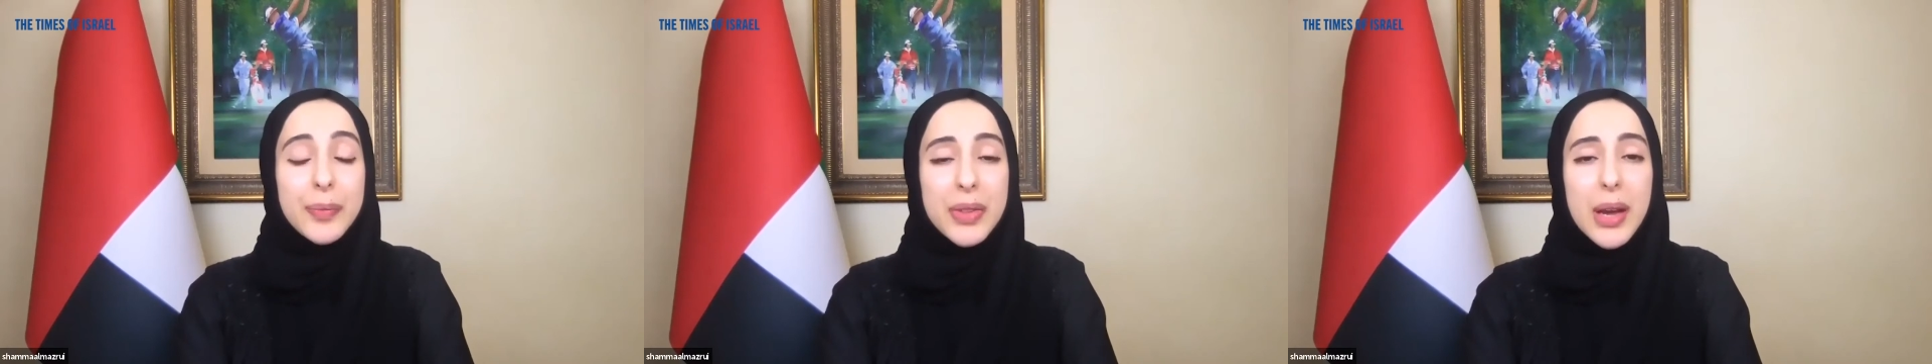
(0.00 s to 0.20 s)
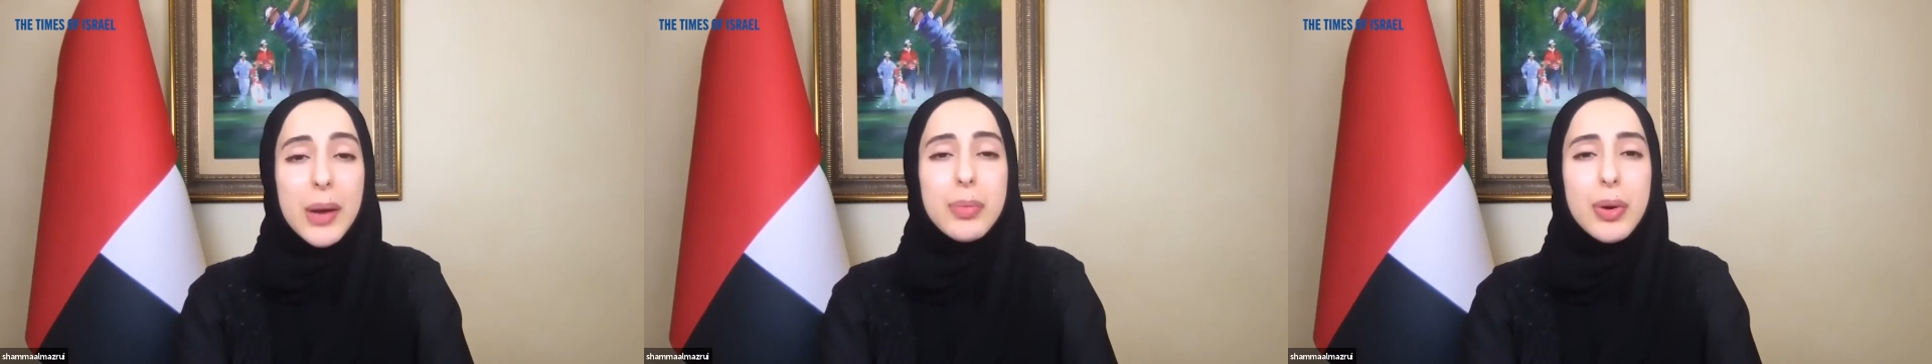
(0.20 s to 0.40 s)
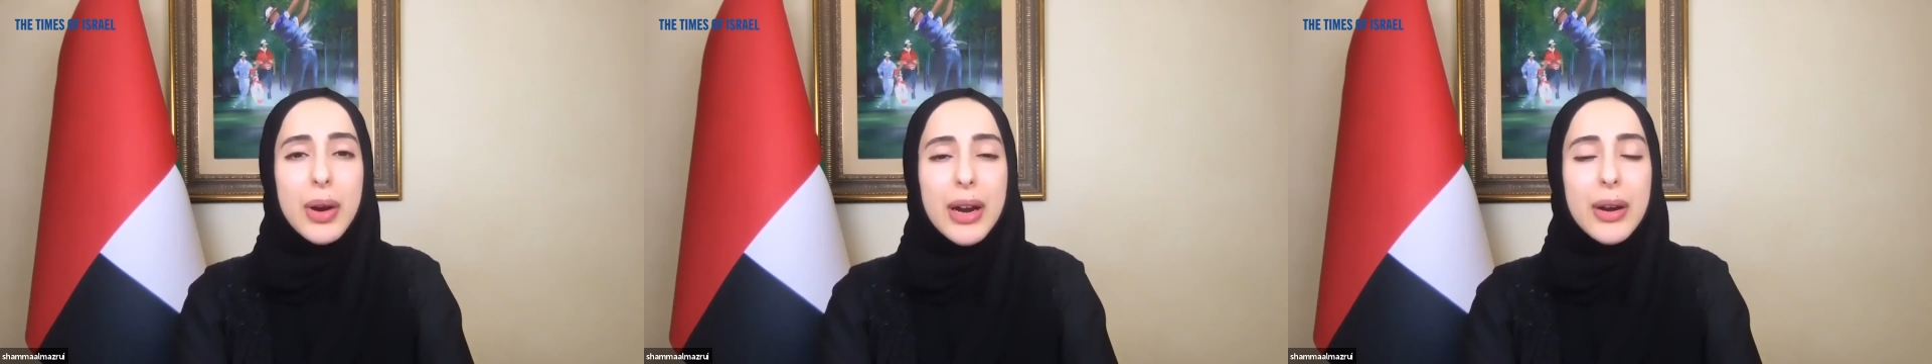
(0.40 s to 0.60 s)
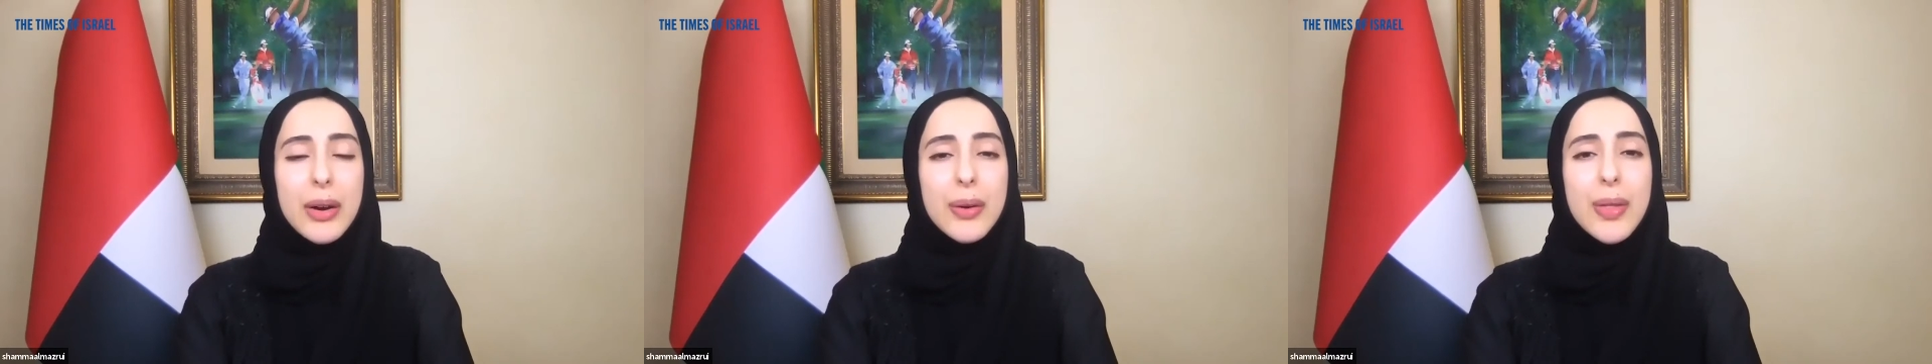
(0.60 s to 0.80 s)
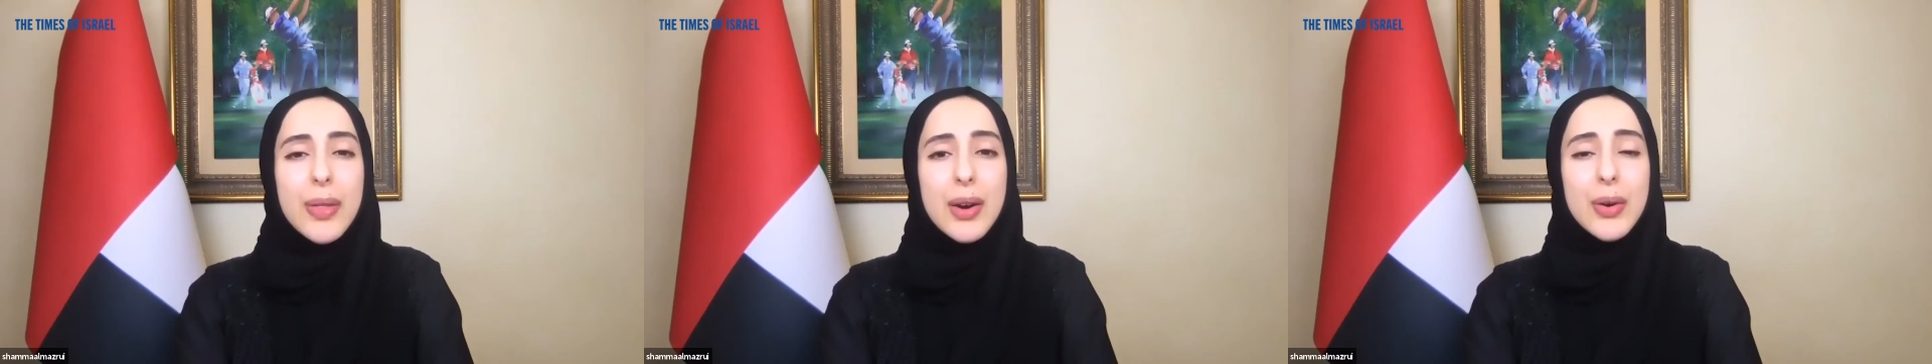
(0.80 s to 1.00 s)

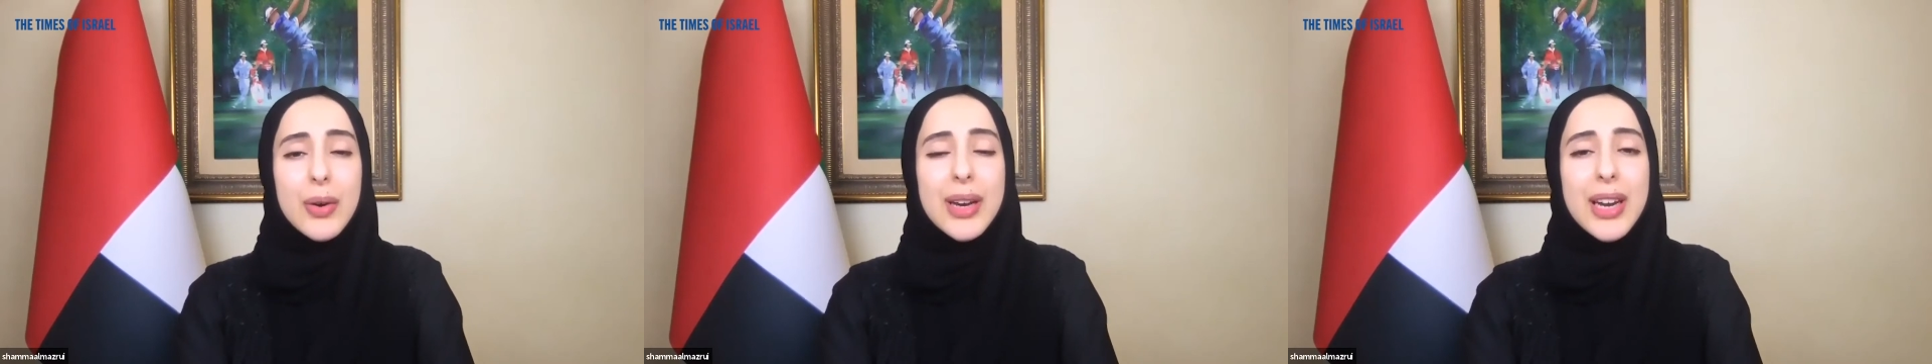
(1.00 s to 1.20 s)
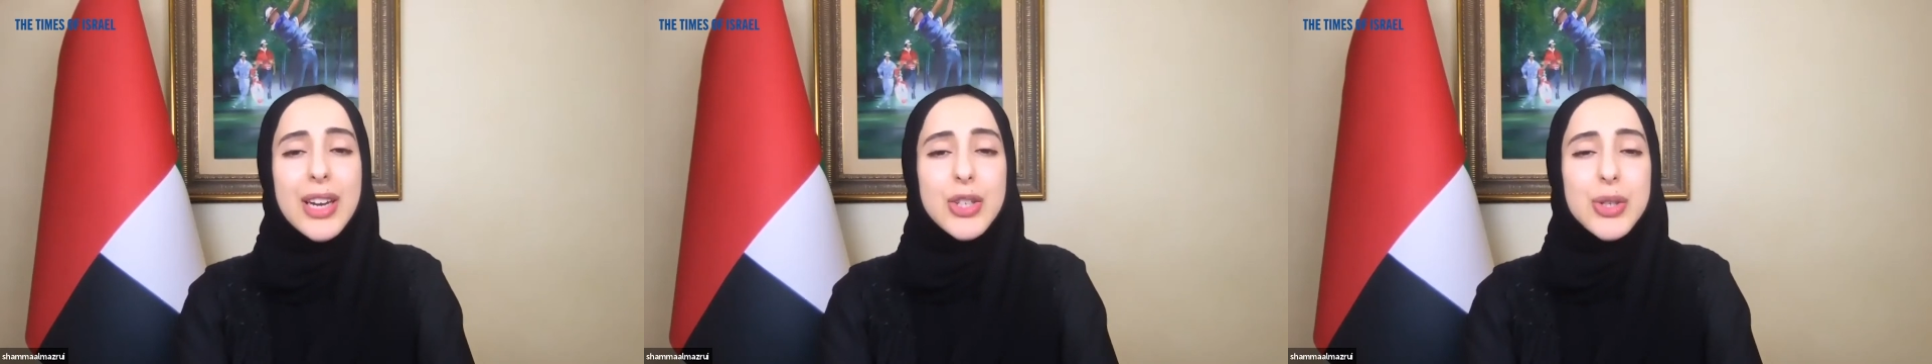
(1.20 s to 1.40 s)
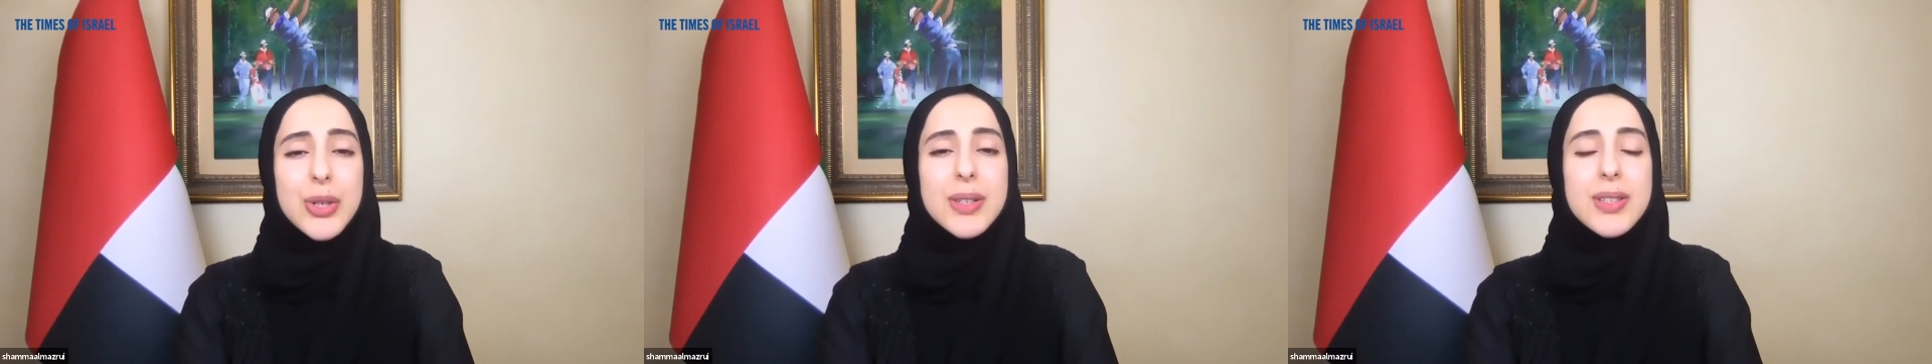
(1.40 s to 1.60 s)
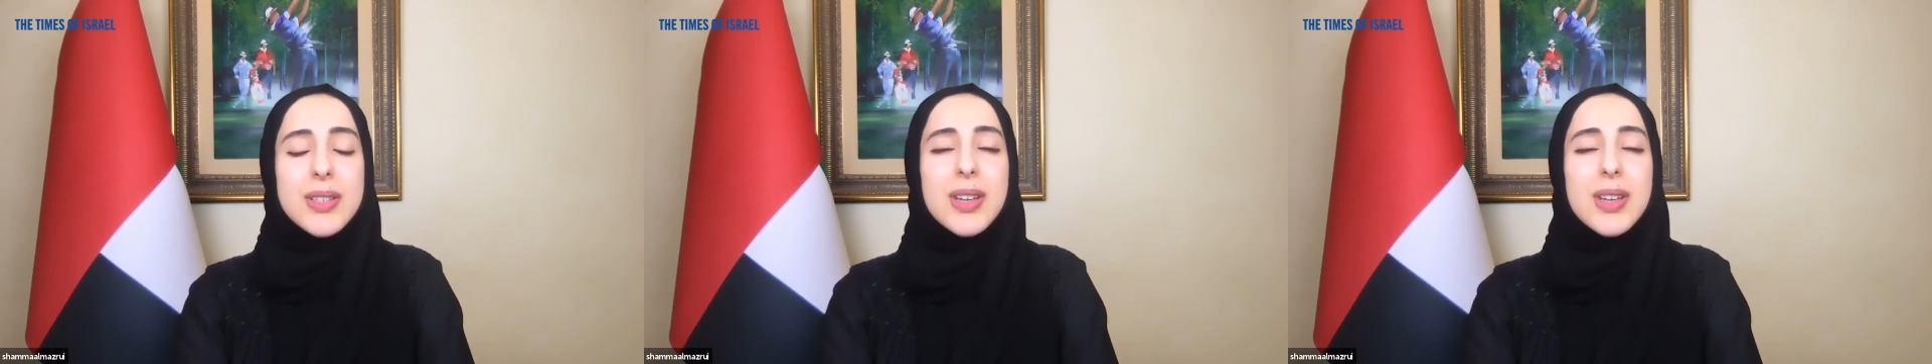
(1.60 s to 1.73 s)
that our nations